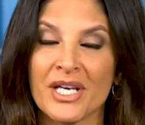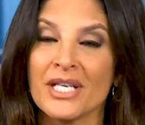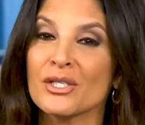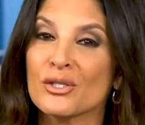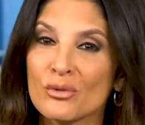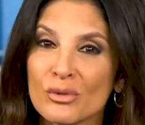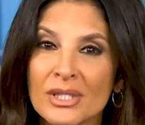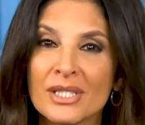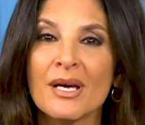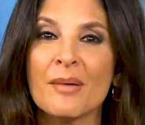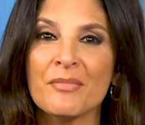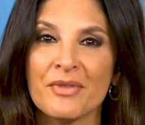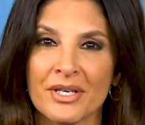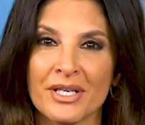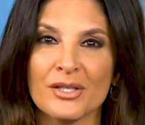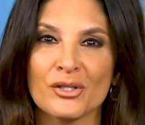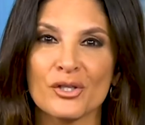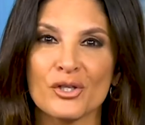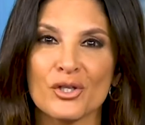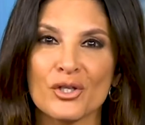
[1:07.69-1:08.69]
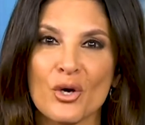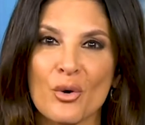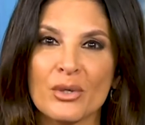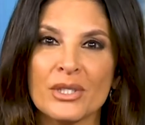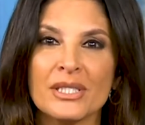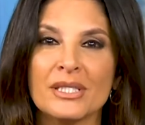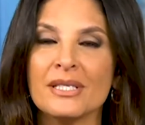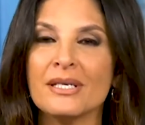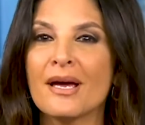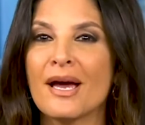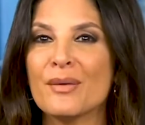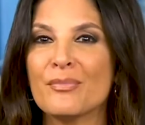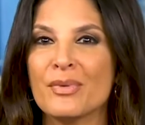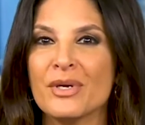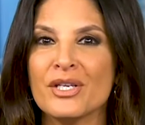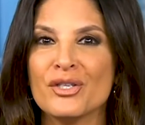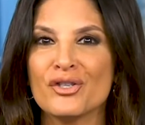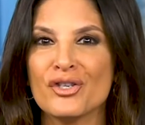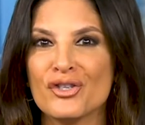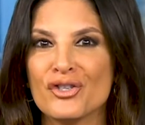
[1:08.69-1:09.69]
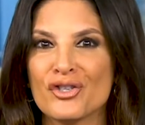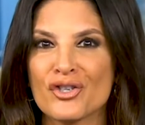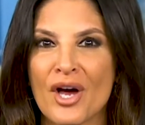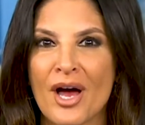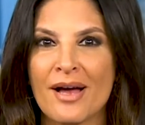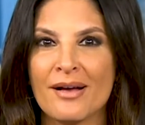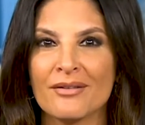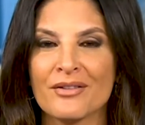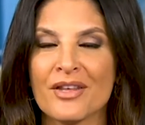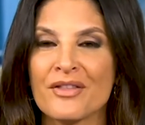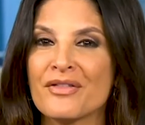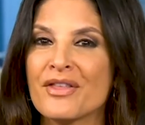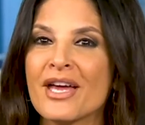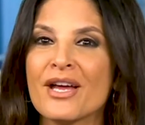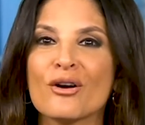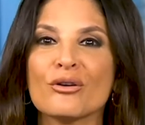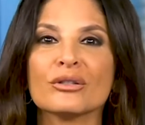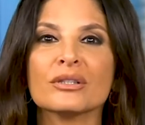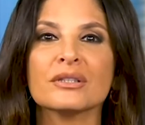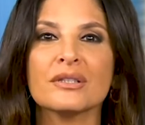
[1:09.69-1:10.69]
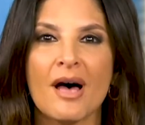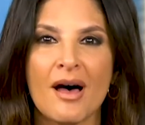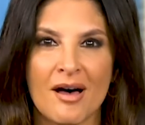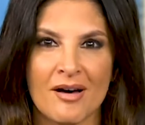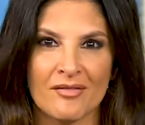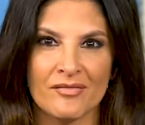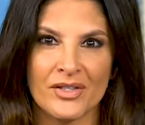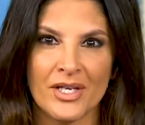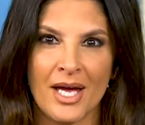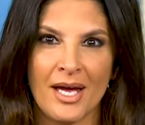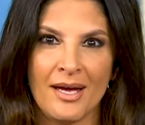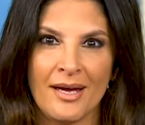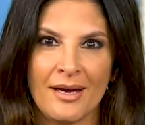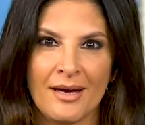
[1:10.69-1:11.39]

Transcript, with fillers: can do something to show a DIPG child that they are loved